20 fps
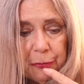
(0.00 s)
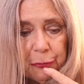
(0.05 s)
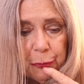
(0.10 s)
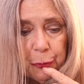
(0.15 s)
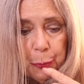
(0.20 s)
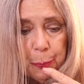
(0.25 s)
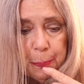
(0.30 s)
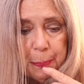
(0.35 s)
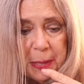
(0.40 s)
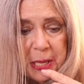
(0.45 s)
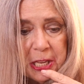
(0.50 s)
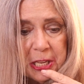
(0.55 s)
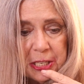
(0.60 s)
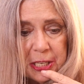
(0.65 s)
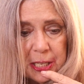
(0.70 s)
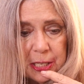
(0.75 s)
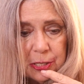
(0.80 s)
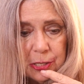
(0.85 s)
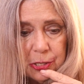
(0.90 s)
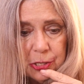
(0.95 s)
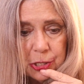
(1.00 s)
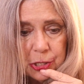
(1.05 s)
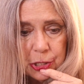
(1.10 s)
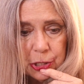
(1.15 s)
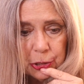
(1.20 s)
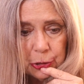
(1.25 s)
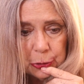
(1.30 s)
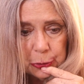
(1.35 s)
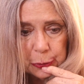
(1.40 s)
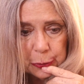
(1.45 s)
forbid his
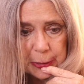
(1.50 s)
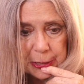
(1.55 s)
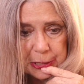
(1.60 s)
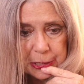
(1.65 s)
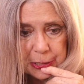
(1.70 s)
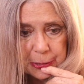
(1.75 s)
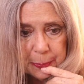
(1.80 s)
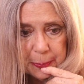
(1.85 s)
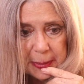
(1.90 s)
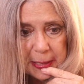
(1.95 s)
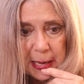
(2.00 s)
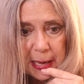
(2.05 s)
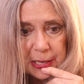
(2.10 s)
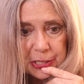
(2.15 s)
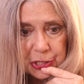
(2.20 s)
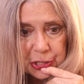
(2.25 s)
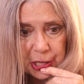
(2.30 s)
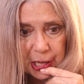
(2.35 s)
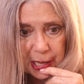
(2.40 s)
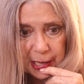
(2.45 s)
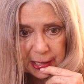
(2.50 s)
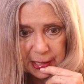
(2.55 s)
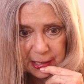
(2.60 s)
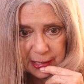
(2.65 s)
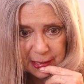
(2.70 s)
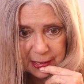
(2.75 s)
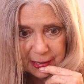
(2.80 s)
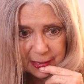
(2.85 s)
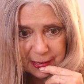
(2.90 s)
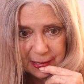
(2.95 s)
children to be educated.